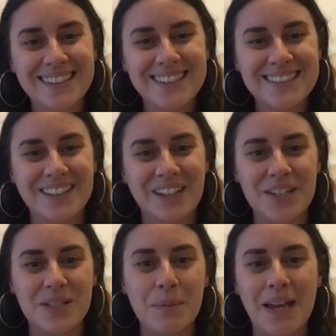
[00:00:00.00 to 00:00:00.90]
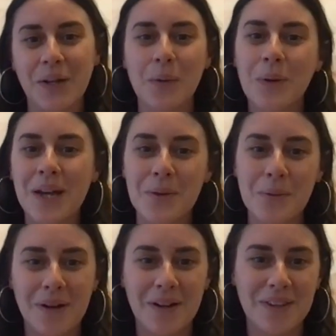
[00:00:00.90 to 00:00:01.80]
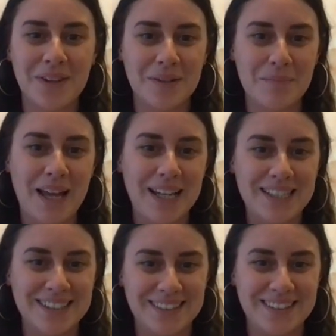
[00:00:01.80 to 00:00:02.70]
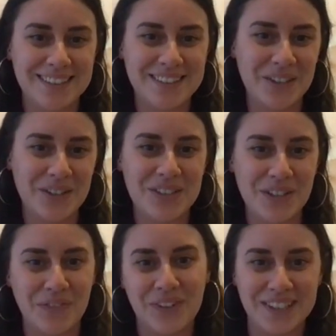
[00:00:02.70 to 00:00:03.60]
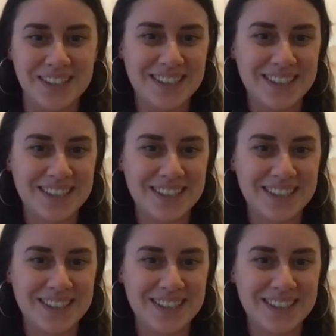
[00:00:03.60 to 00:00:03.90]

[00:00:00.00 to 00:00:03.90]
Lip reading: So like depending on where you are, the palettes are so different